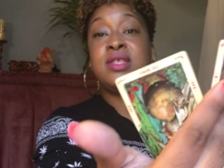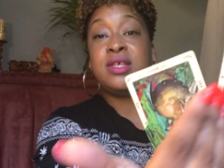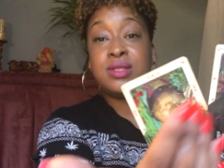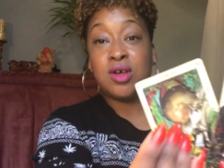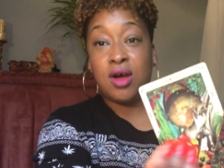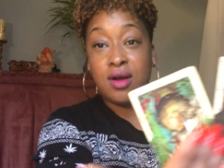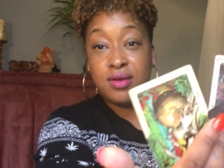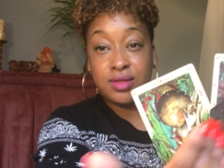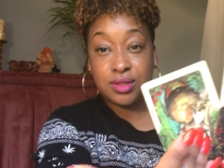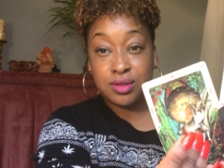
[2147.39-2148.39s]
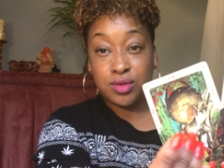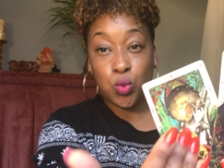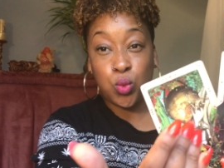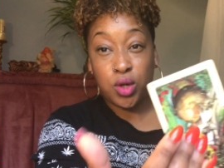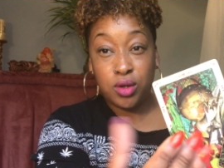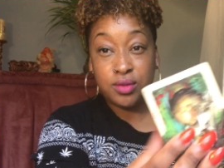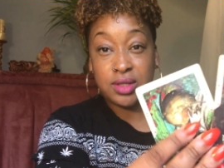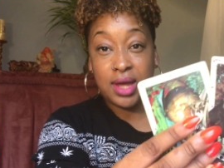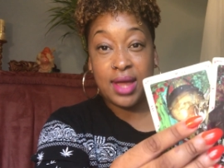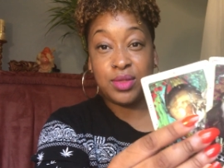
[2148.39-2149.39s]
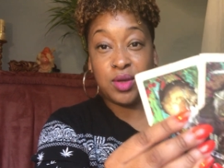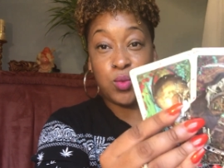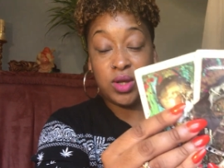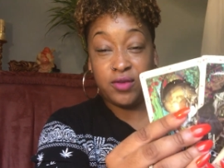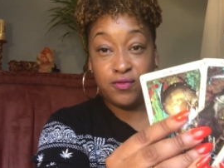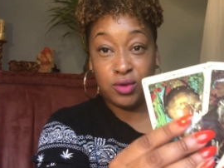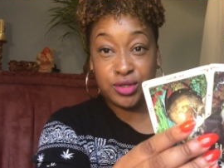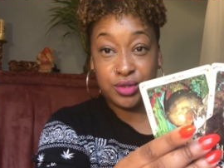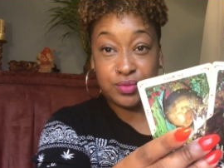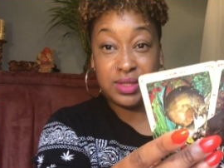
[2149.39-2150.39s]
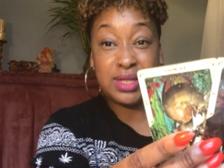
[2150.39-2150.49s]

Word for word: These cards, the world and the wheel of fortune,